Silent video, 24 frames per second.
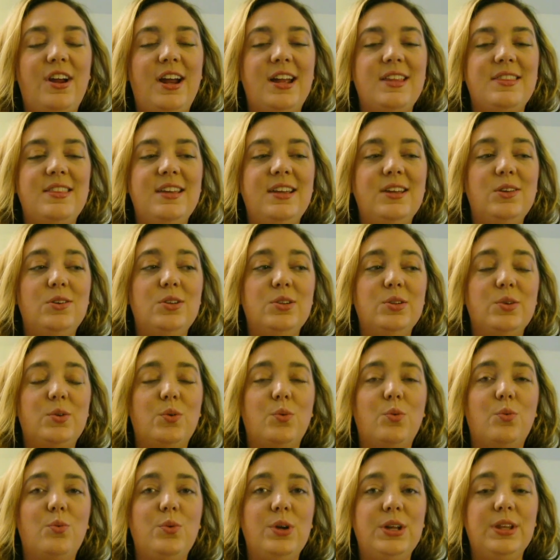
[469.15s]
I think it'll look
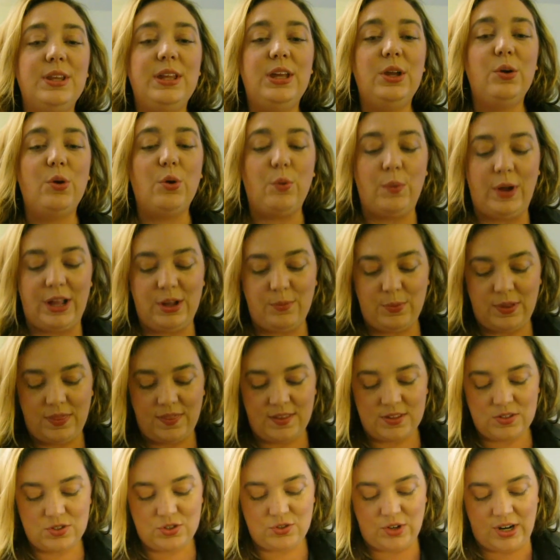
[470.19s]
really great with
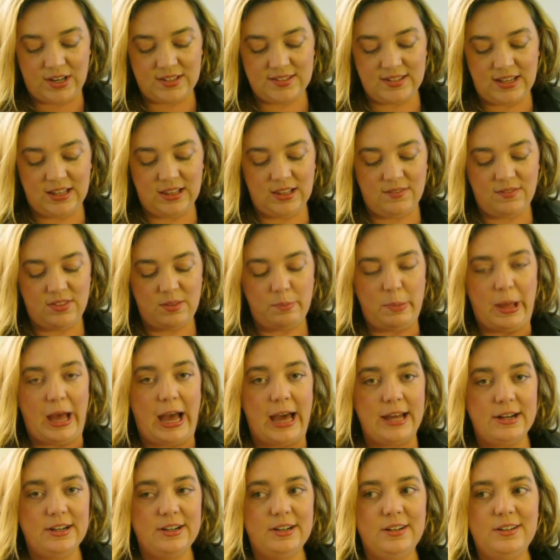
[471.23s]
this dress. I love the
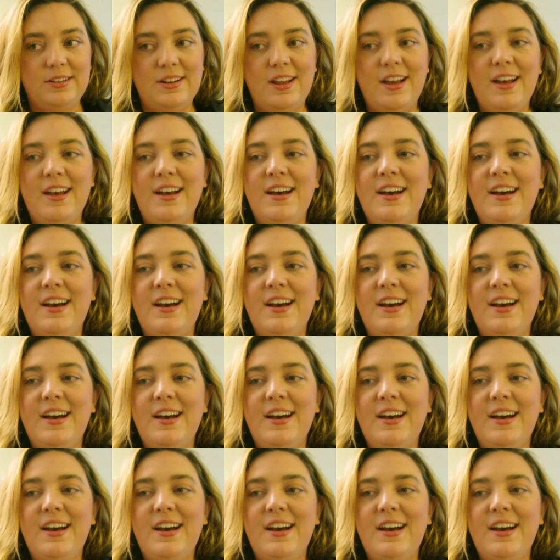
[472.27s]
pattern.